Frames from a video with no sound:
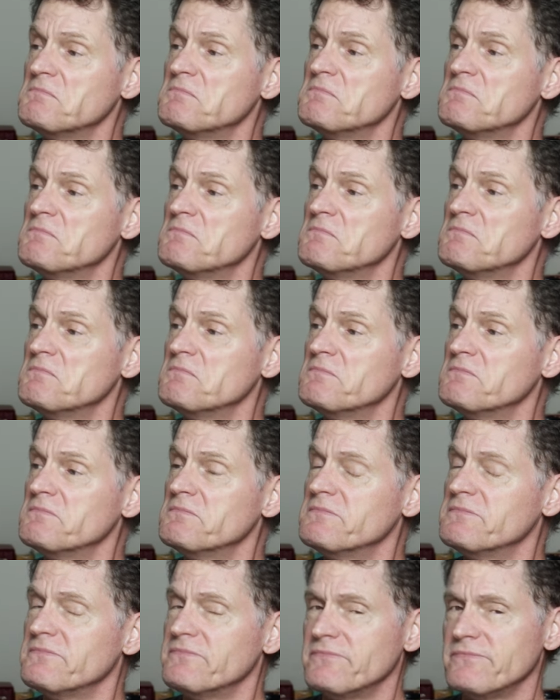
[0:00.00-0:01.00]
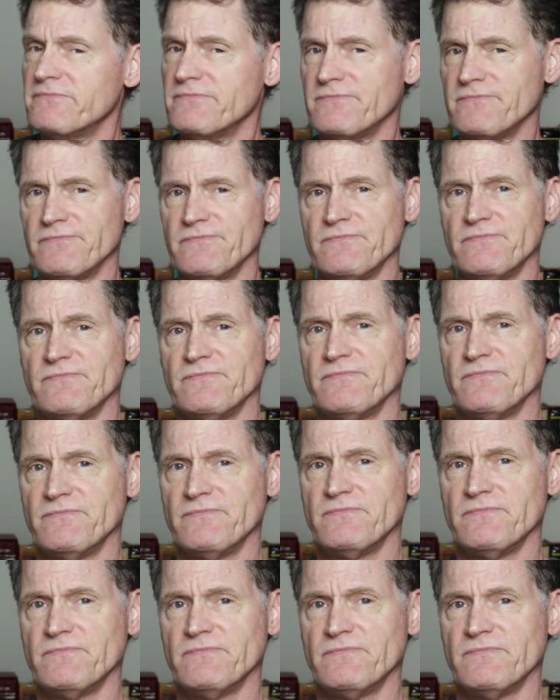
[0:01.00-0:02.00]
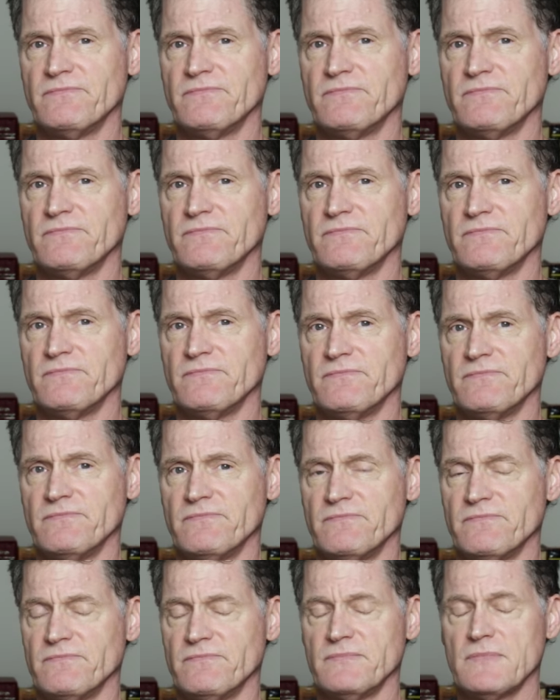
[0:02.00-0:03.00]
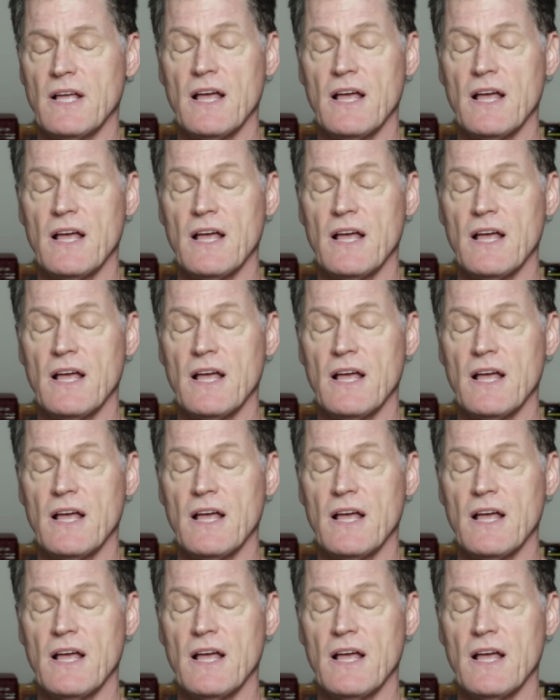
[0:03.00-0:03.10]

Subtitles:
(no one is talking)